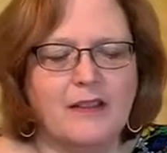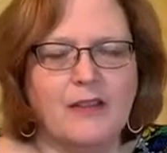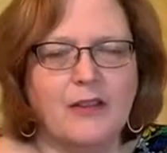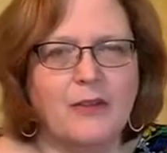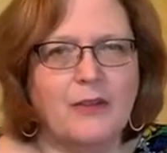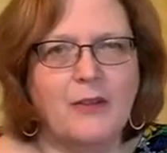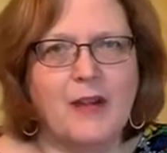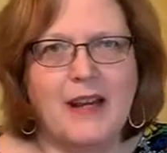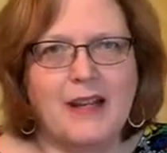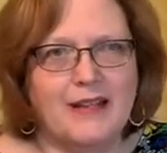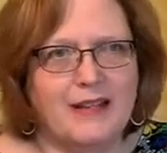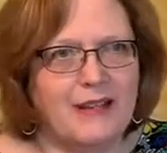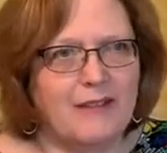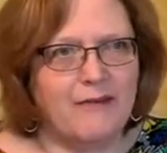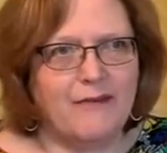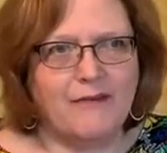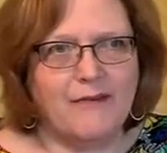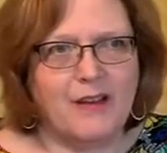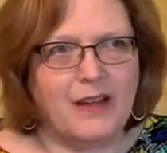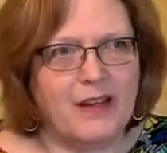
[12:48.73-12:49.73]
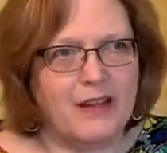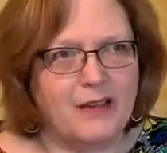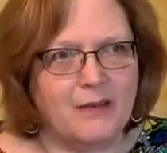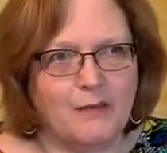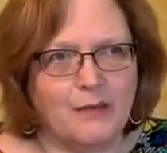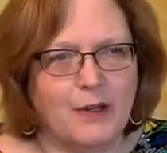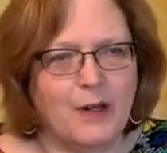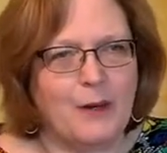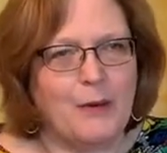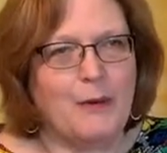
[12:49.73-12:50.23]
crazy fun to
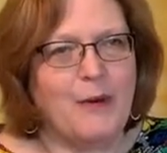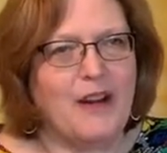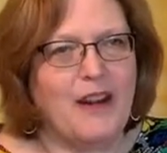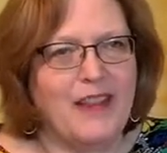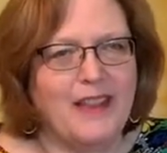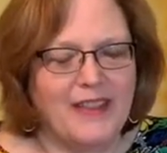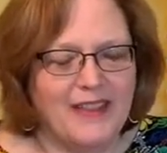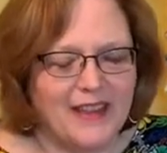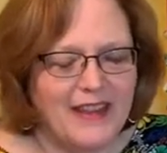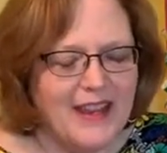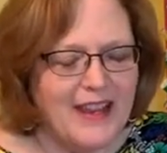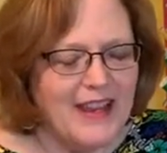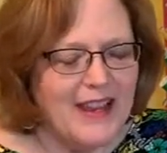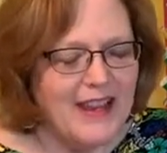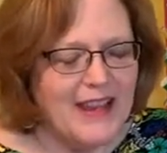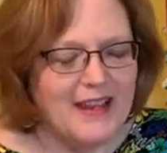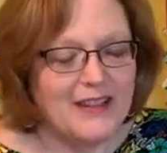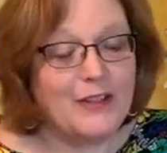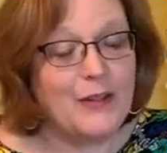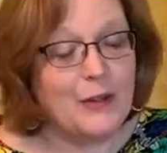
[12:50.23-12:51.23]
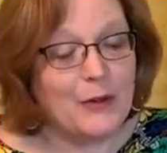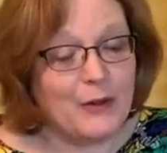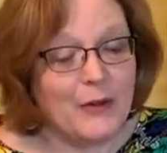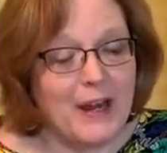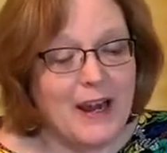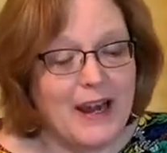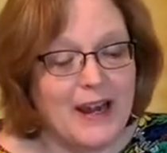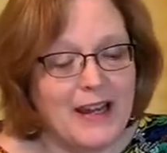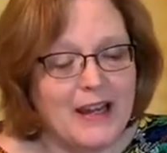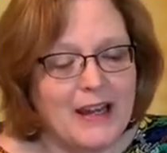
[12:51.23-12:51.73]
work with. It's
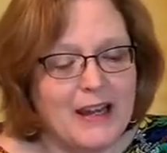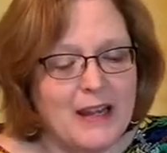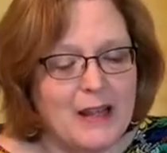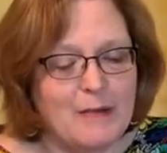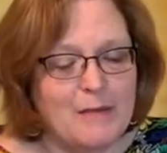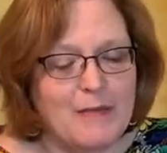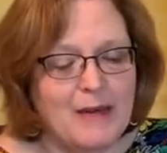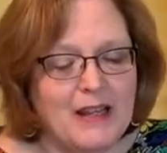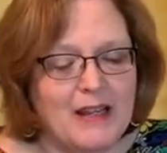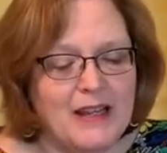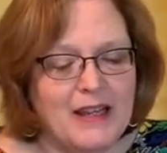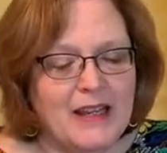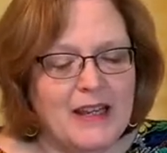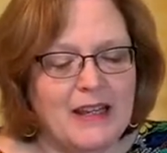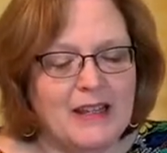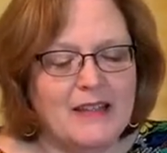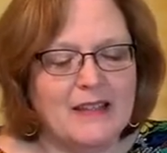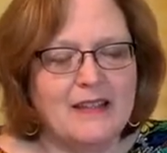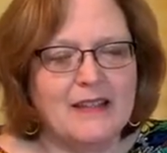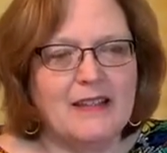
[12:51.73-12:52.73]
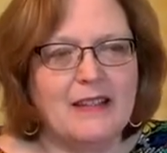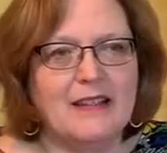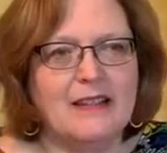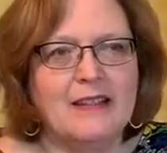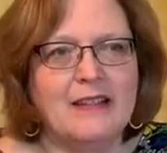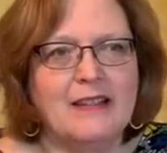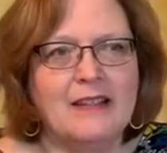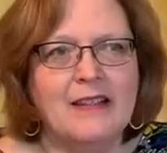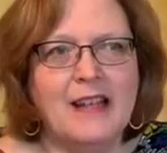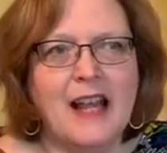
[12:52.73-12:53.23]
great, but it's
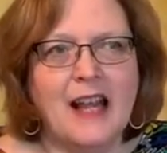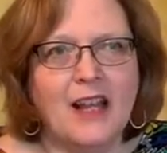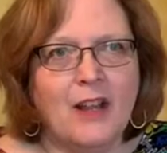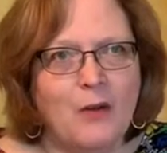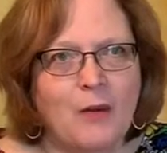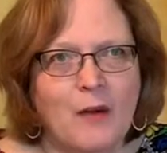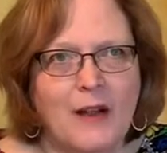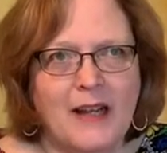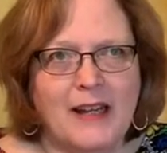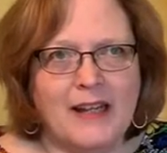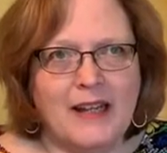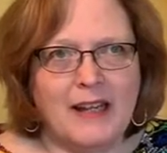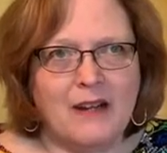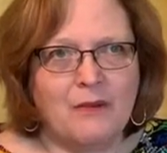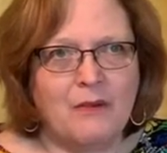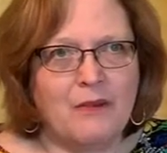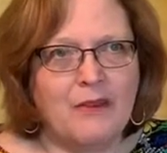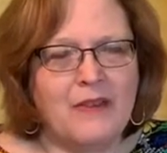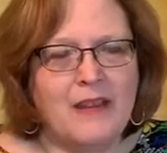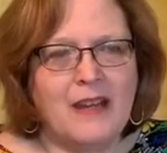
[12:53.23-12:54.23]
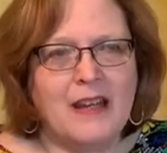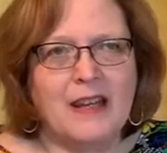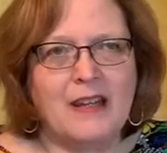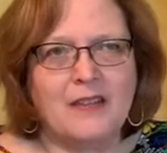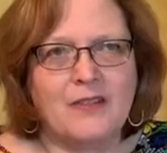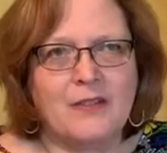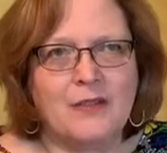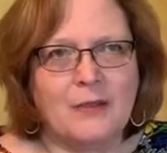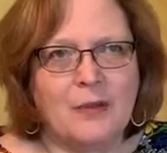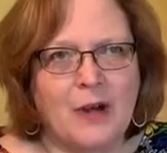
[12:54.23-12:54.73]
not quite, I don't think,
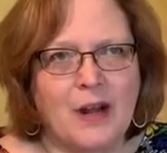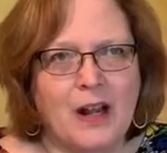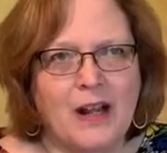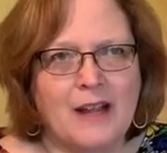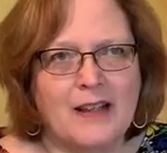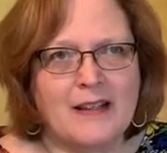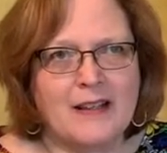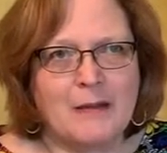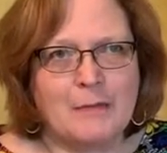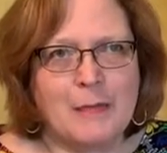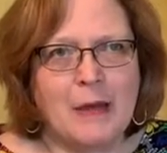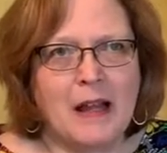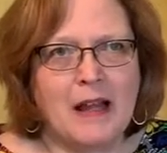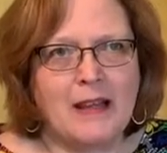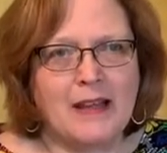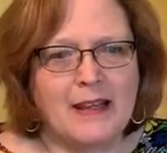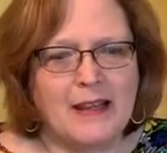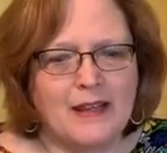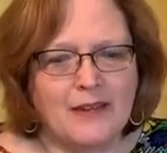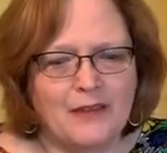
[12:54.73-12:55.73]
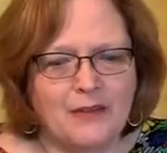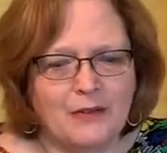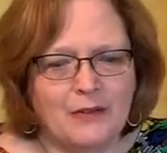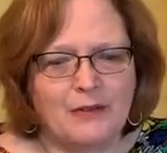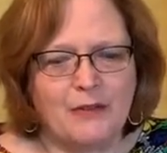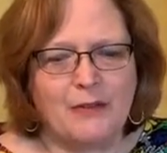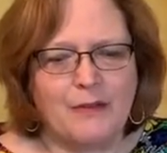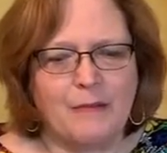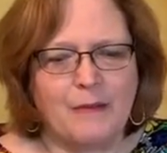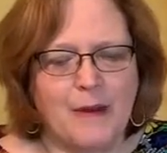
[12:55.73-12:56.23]
as strong as the
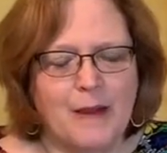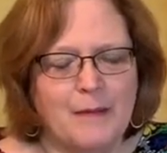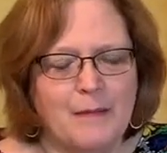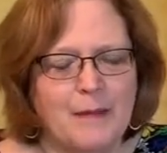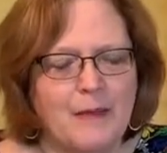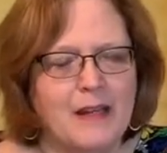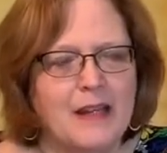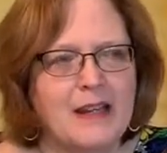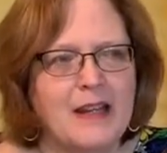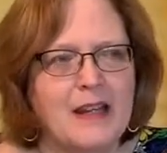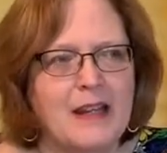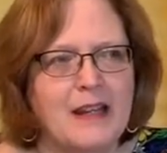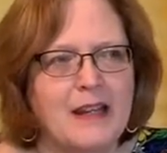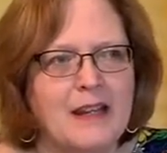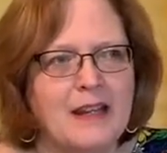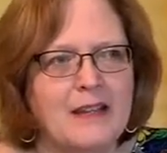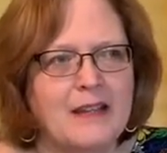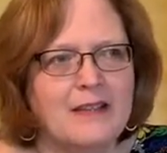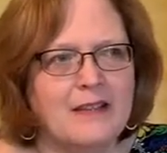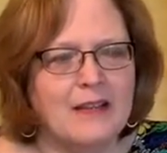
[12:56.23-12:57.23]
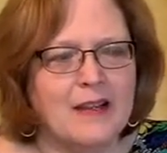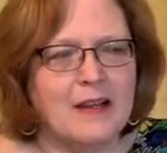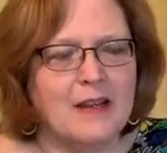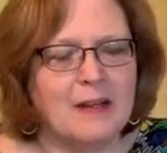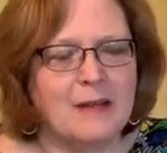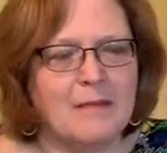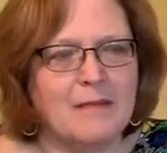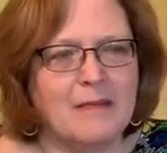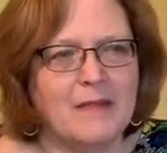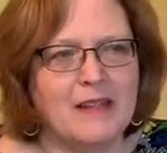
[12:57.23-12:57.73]
polyester thread, but it is,
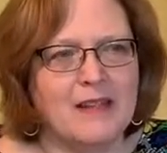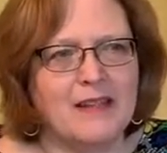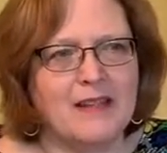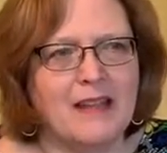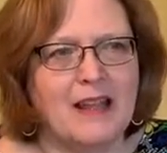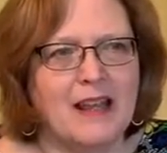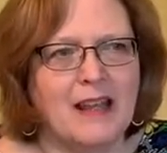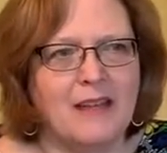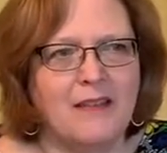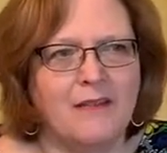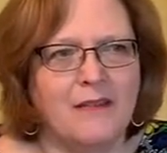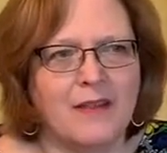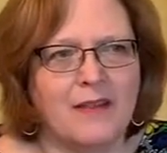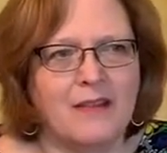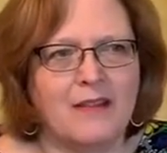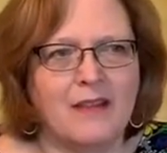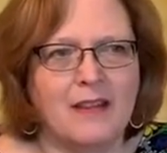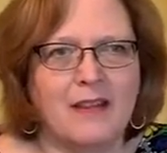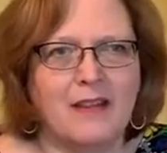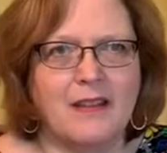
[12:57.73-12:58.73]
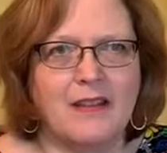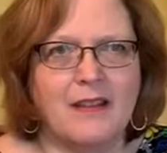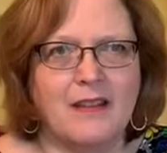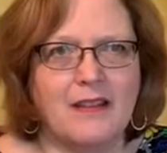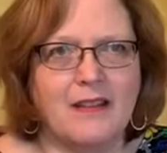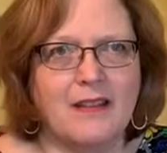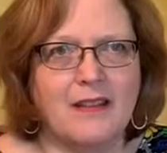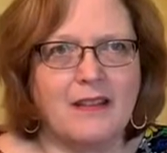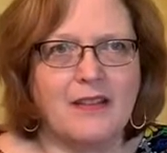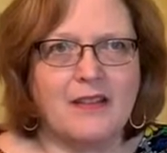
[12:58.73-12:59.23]
um, it's kind of the, the
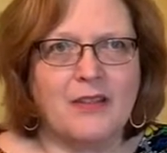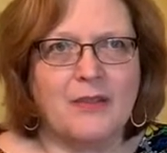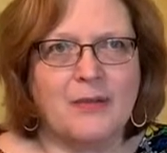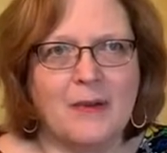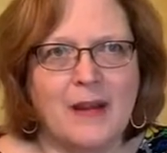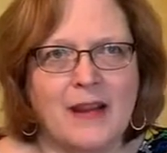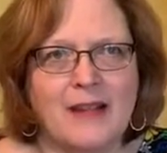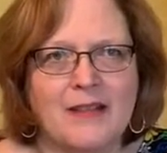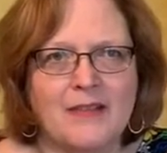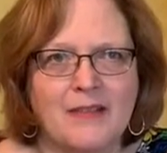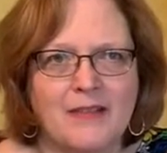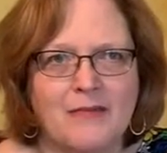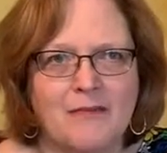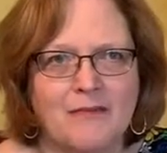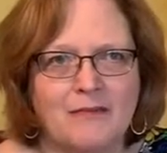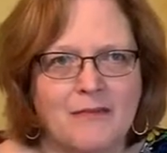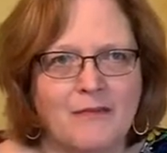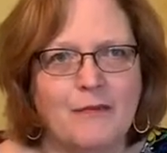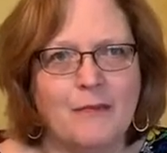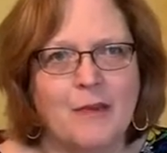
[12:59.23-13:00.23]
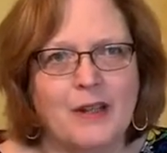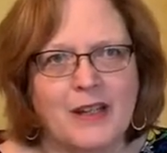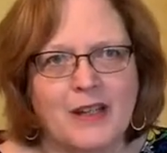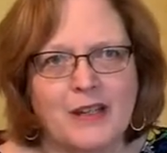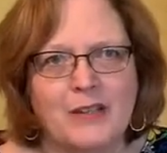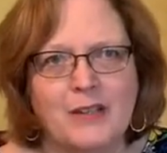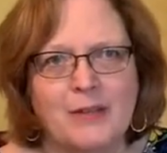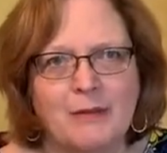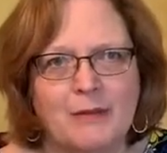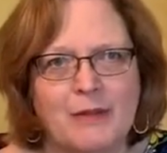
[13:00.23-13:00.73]
strands want to
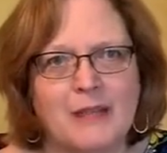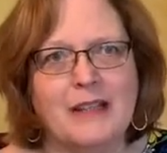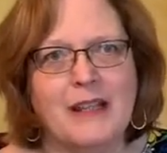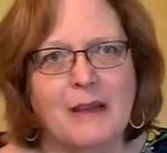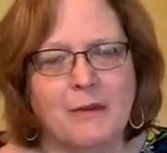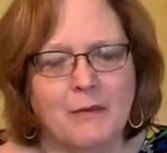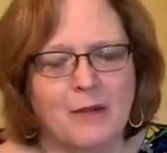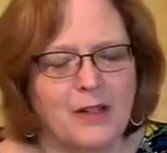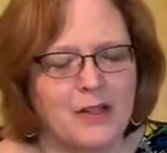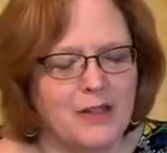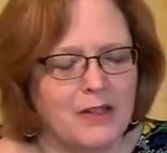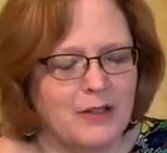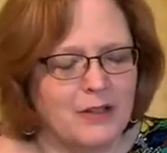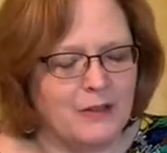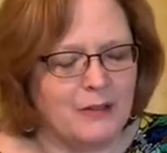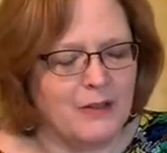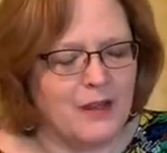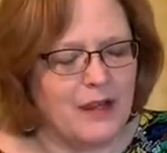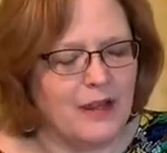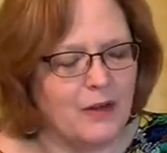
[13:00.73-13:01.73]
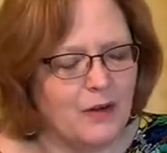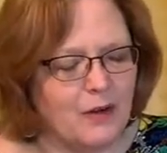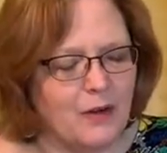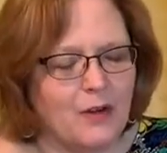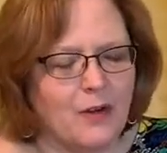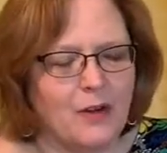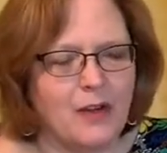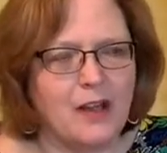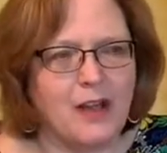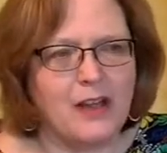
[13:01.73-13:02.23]
do what they want to do. They
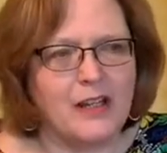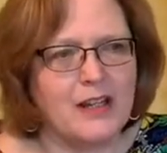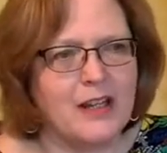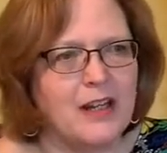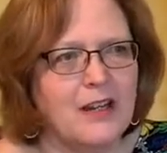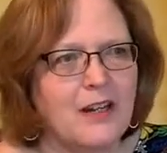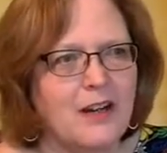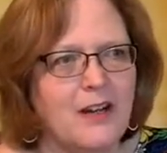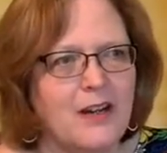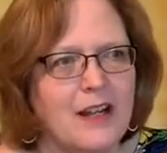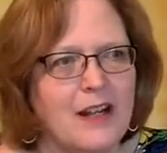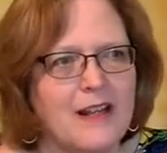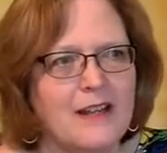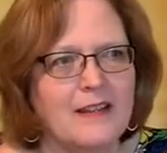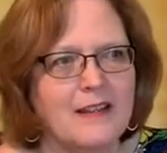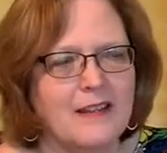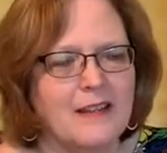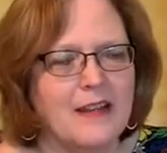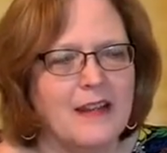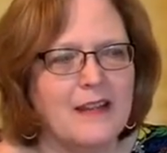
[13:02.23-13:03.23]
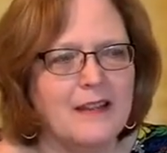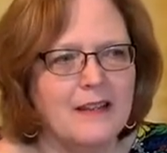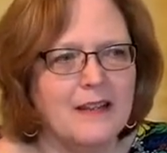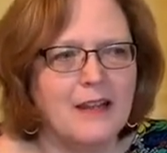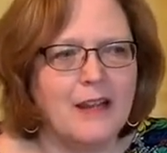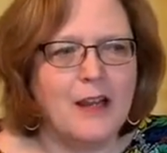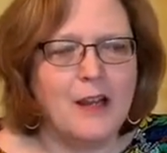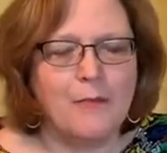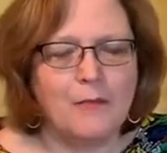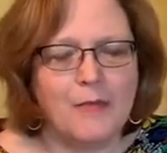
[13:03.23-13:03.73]
curl on you and all kinds of things,
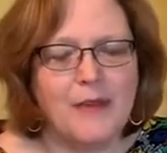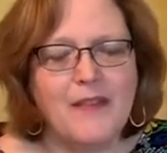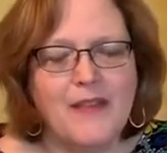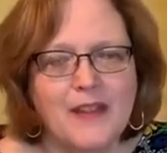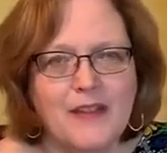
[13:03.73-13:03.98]
but